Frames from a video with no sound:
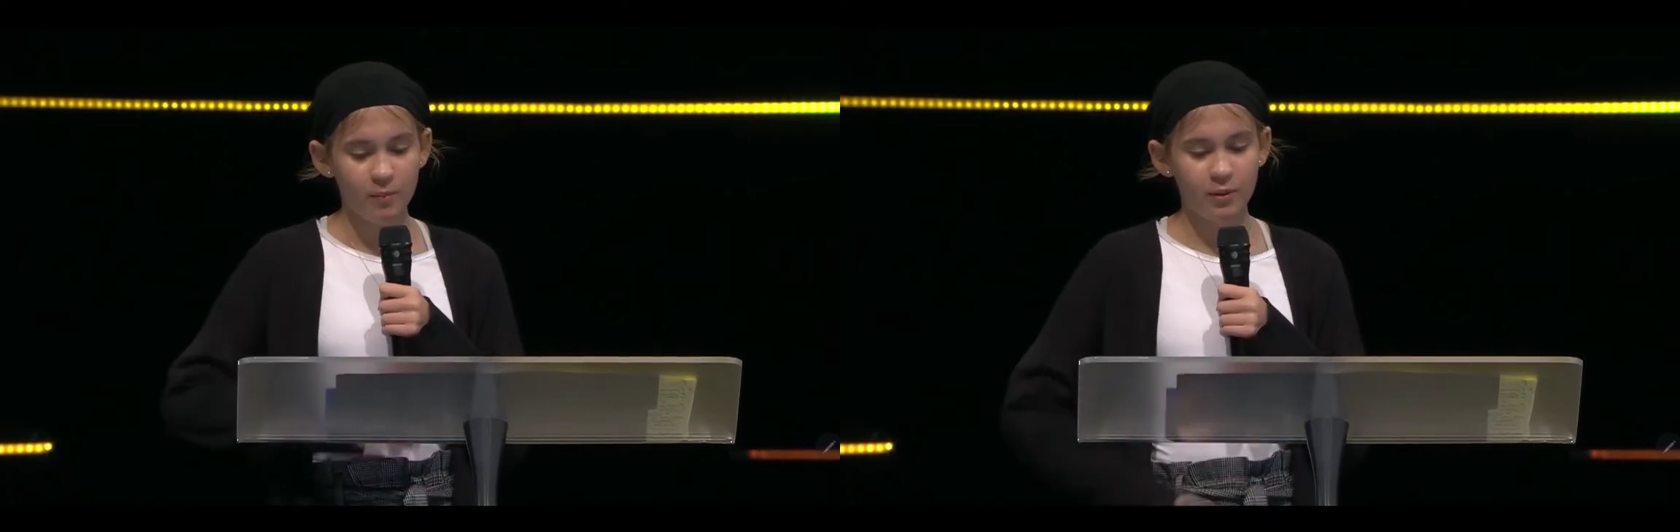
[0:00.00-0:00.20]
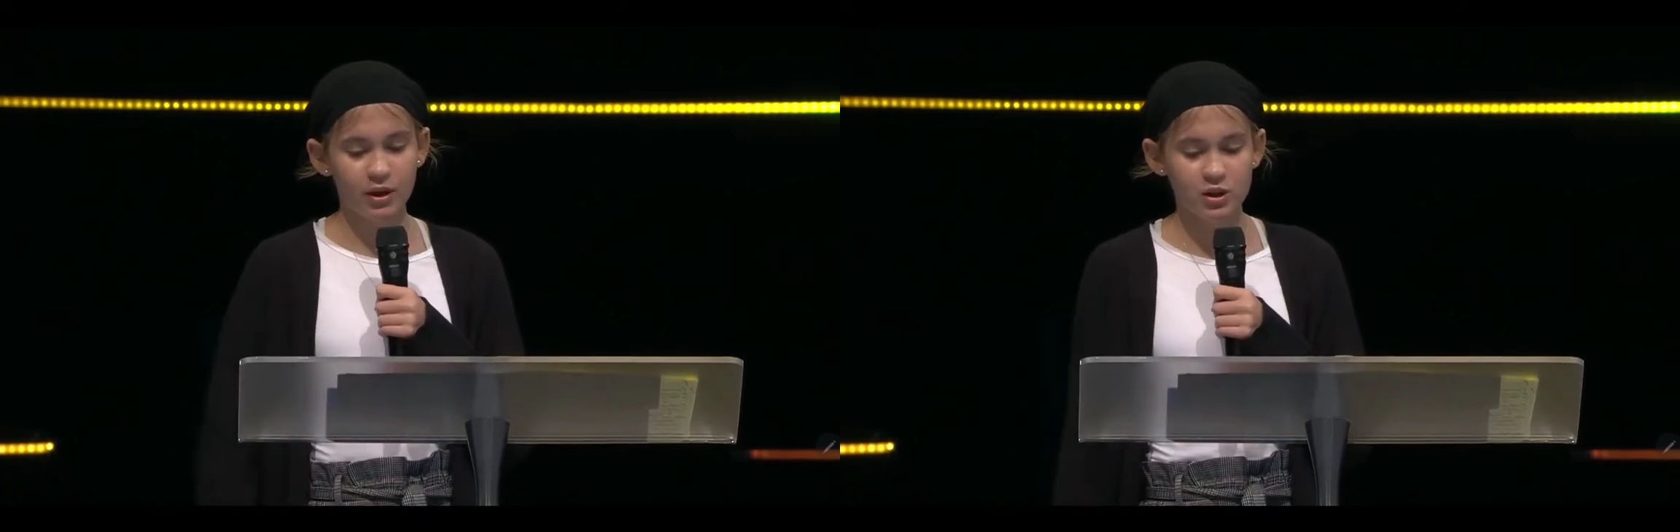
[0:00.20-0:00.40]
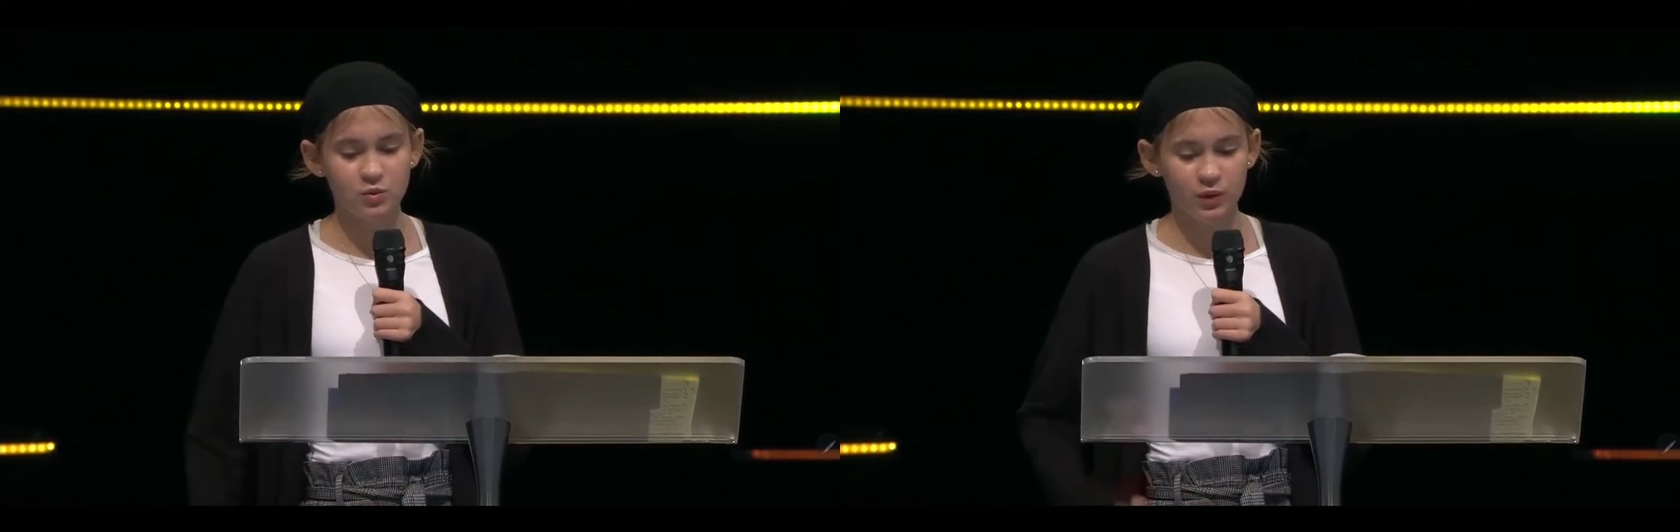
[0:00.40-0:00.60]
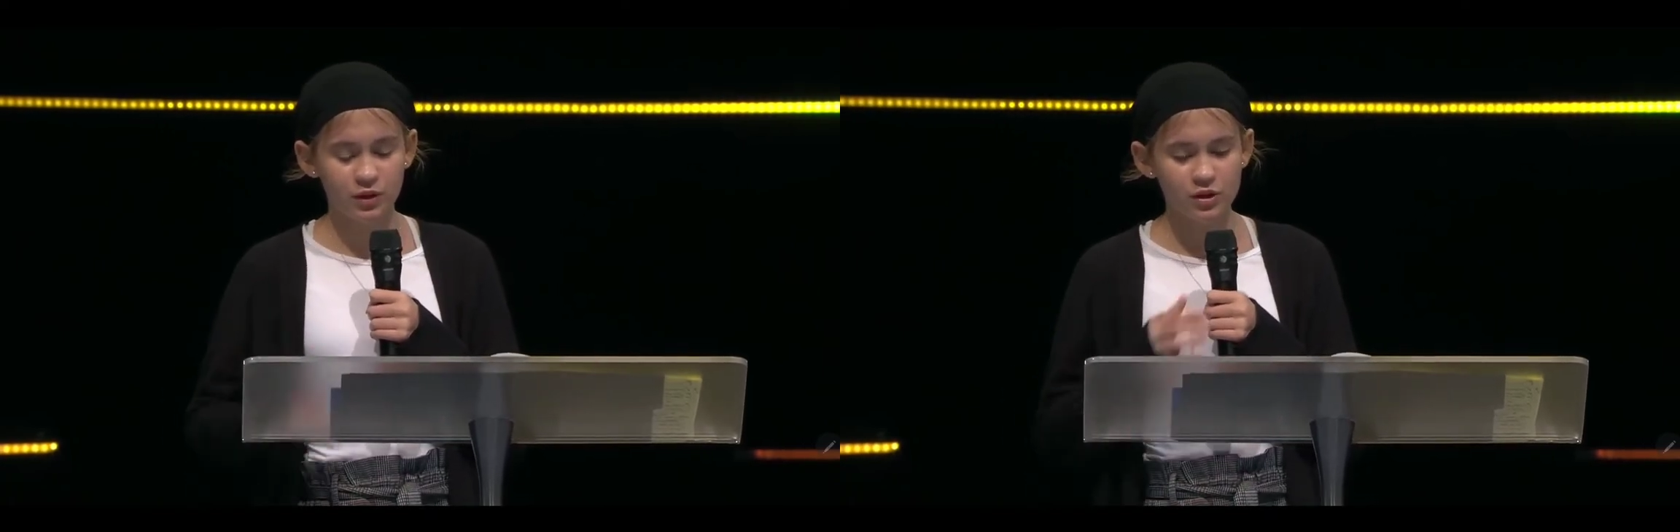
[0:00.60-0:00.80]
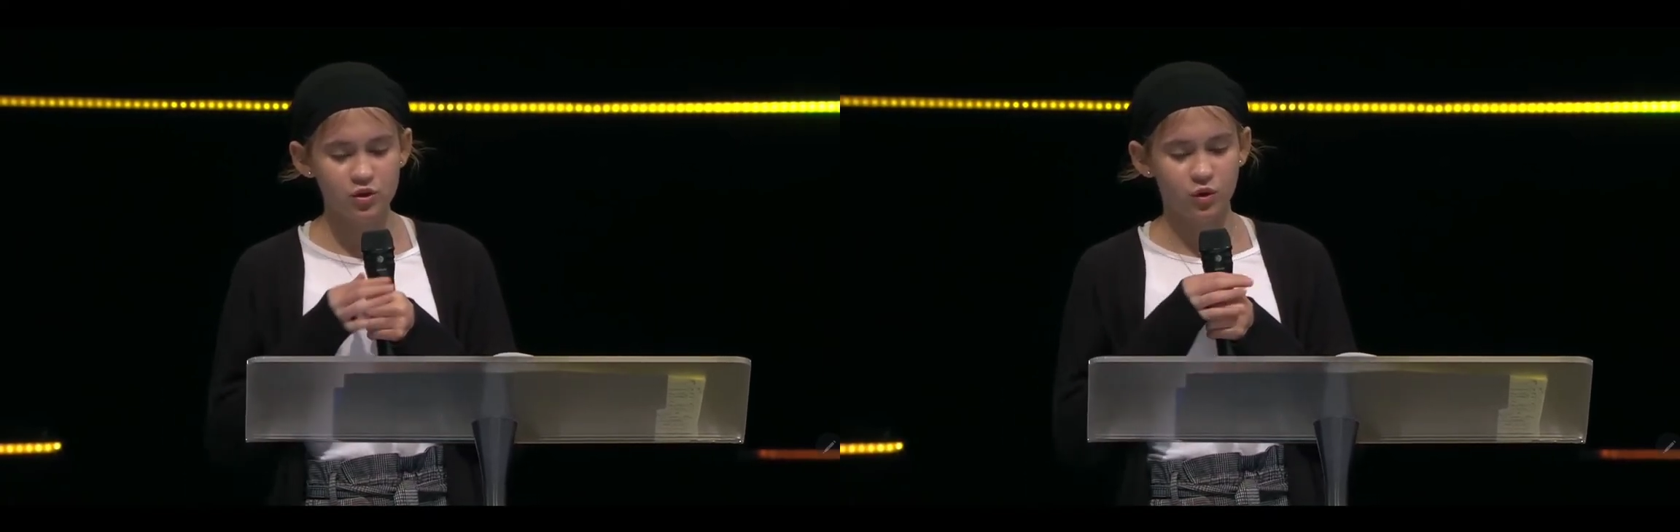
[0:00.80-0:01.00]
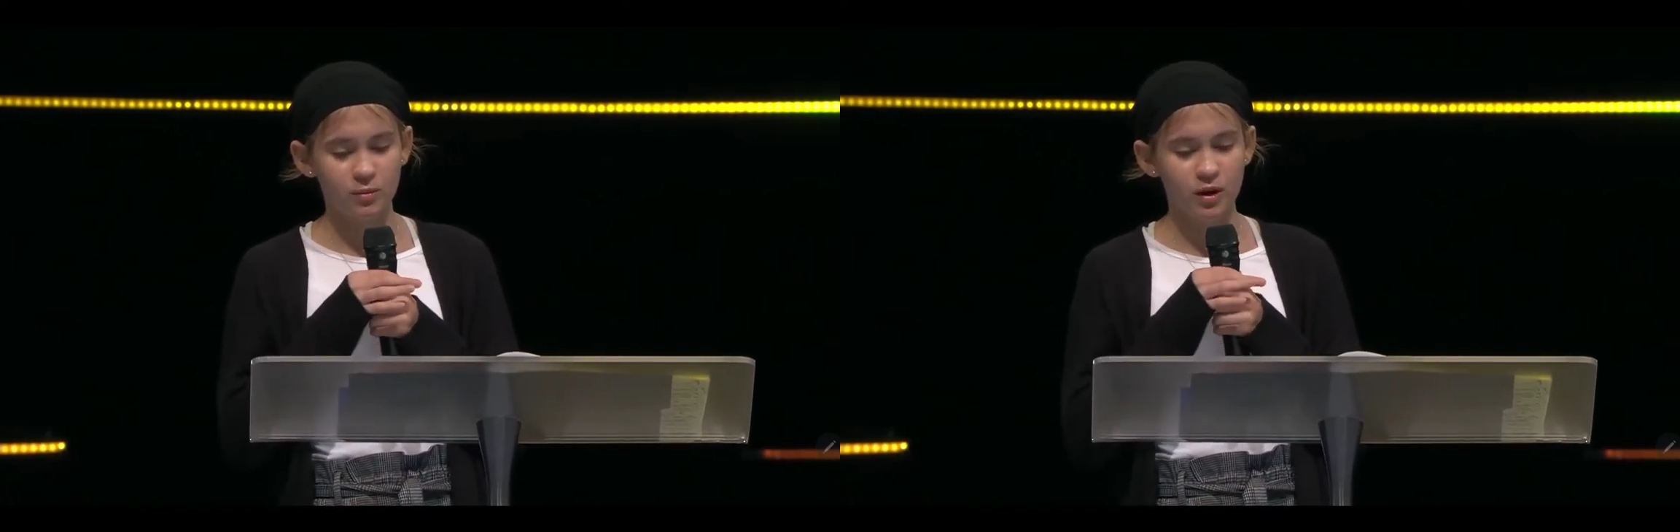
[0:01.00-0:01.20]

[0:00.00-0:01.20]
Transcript: Because when your storm